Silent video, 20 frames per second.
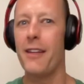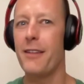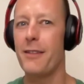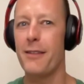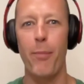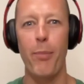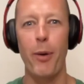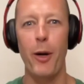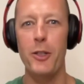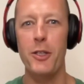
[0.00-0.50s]
is a
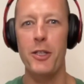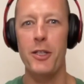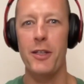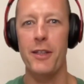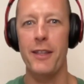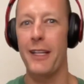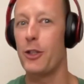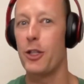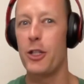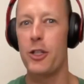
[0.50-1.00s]
personal
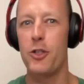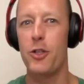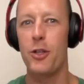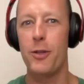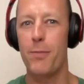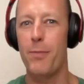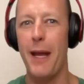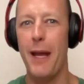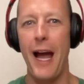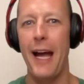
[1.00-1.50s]
thing, just just
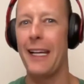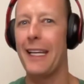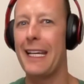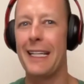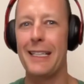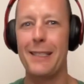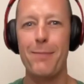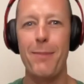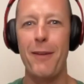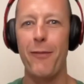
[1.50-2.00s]
me. I can't
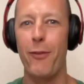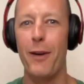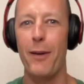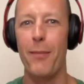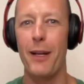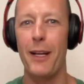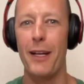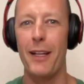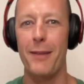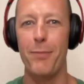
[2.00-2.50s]
speak for
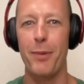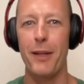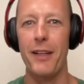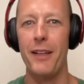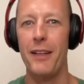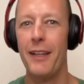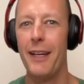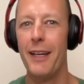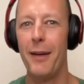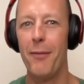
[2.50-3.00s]
anybody else, but
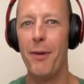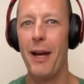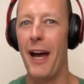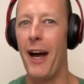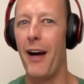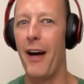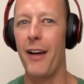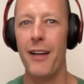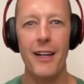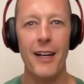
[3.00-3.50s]
man,
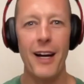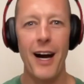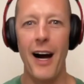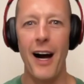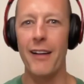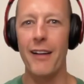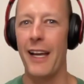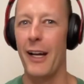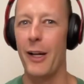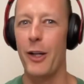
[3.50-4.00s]
I'll, I'll
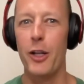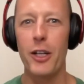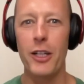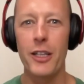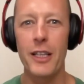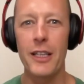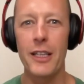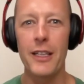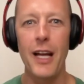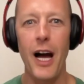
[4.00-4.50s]
get
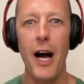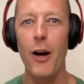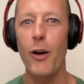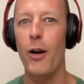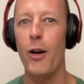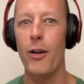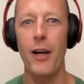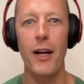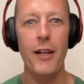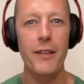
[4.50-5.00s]
cooking. I'll go.
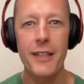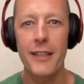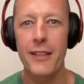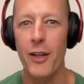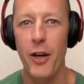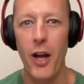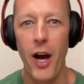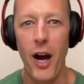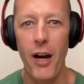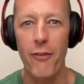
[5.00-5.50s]
I'll take the
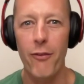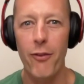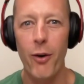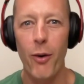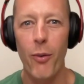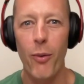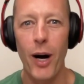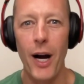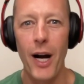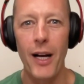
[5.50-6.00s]
dog for a
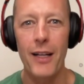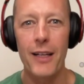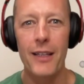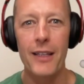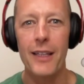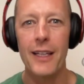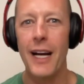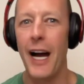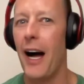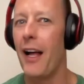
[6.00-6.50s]
walk.
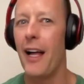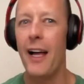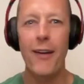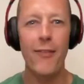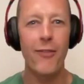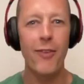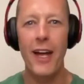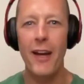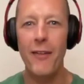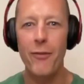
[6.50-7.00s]
I'll have
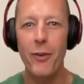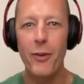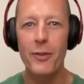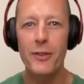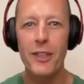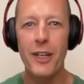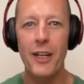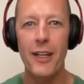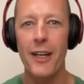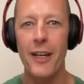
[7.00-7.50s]
headphones
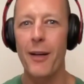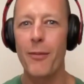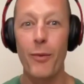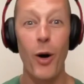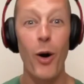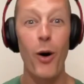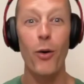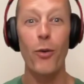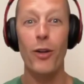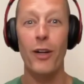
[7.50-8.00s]
on. And I'm
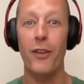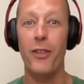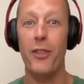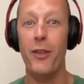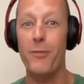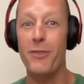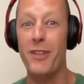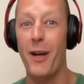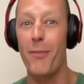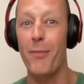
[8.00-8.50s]
oh look,
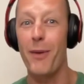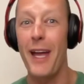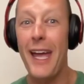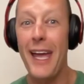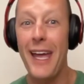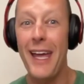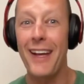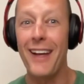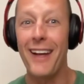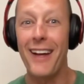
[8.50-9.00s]
thumbs up.
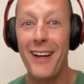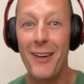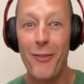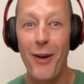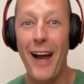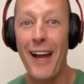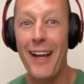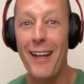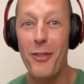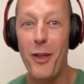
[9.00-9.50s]
Hey,
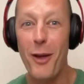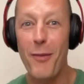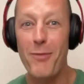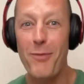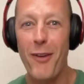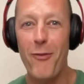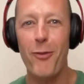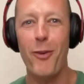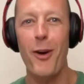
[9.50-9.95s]
right, thumbs up for